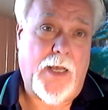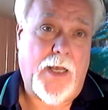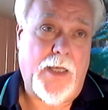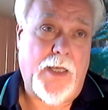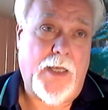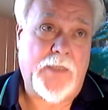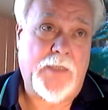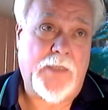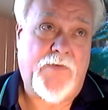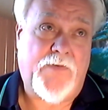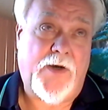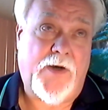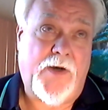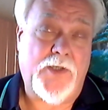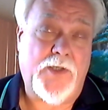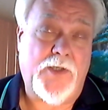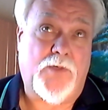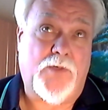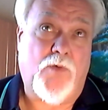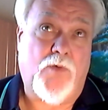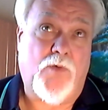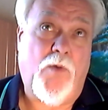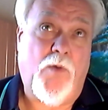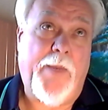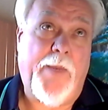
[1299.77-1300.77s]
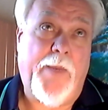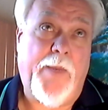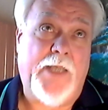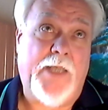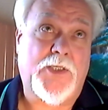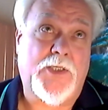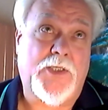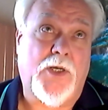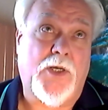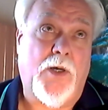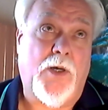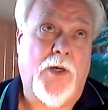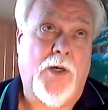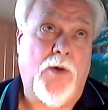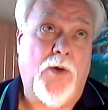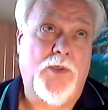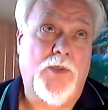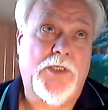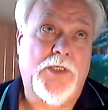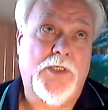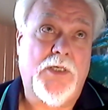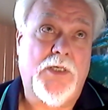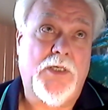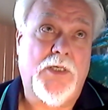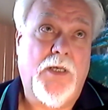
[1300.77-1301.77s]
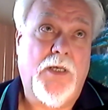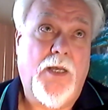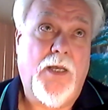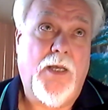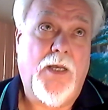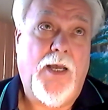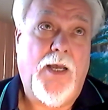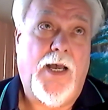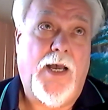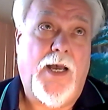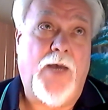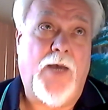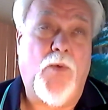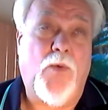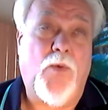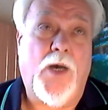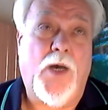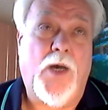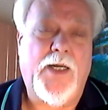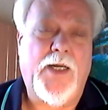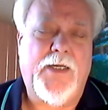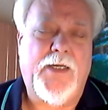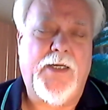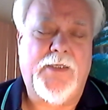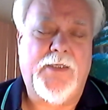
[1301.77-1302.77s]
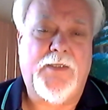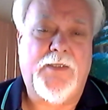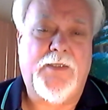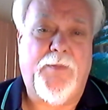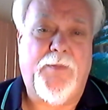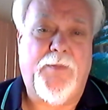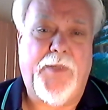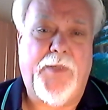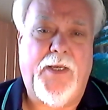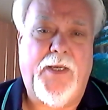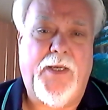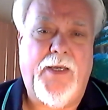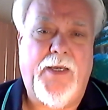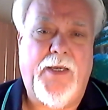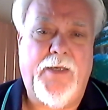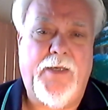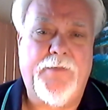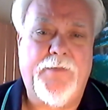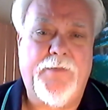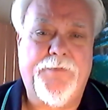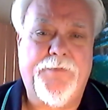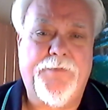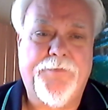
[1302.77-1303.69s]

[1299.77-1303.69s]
as far as the romance goes, I wanted it to be